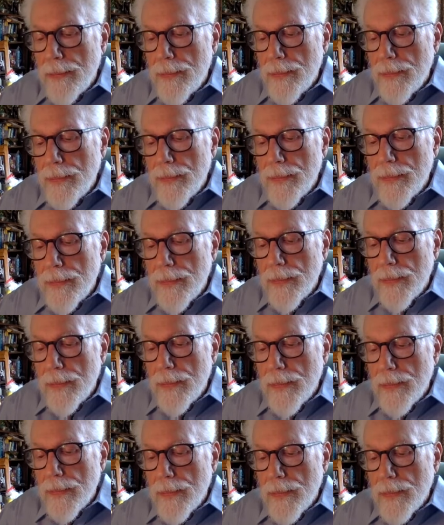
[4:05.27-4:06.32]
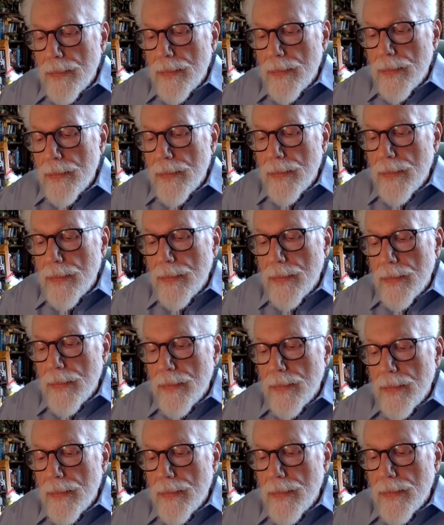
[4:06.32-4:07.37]

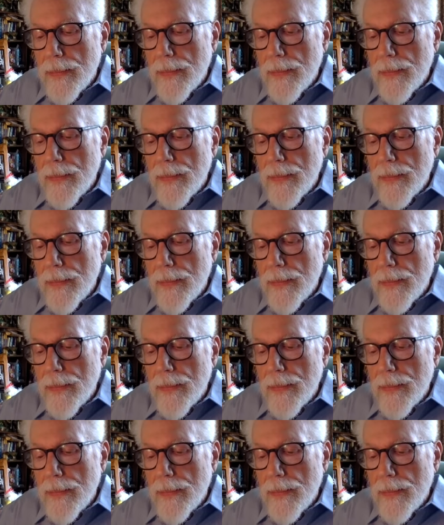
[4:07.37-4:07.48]
Nobody speaks.